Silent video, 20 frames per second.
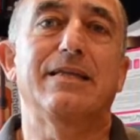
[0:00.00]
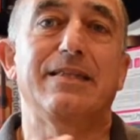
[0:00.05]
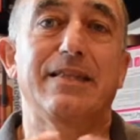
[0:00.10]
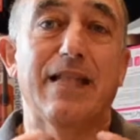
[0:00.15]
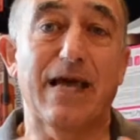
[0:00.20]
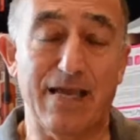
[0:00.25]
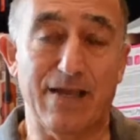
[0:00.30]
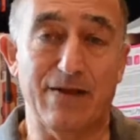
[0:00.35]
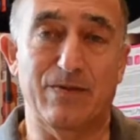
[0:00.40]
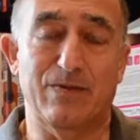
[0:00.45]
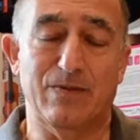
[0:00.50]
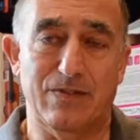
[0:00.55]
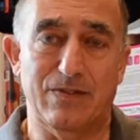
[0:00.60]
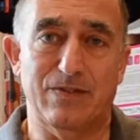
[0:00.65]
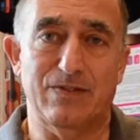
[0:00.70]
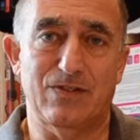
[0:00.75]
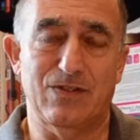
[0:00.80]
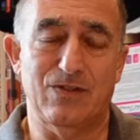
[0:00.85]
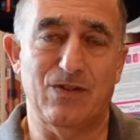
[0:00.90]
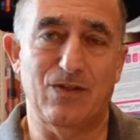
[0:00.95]
nailed
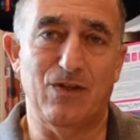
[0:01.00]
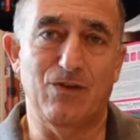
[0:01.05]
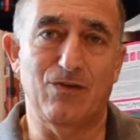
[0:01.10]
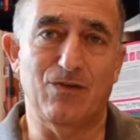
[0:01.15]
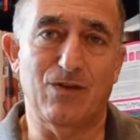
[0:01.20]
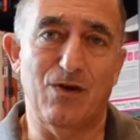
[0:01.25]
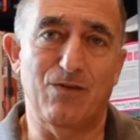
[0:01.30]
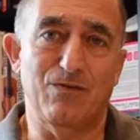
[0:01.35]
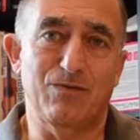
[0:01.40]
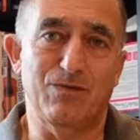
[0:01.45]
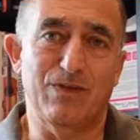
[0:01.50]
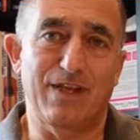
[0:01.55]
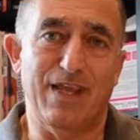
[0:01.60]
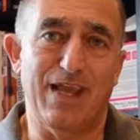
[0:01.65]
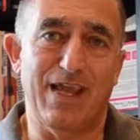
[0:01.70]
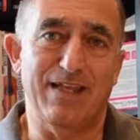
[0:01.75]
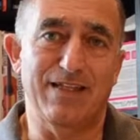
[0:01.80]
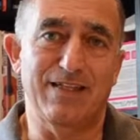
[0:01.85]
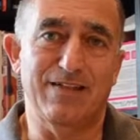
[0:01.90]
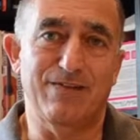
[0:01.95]
so that you don't
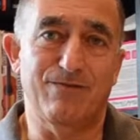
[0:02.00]
get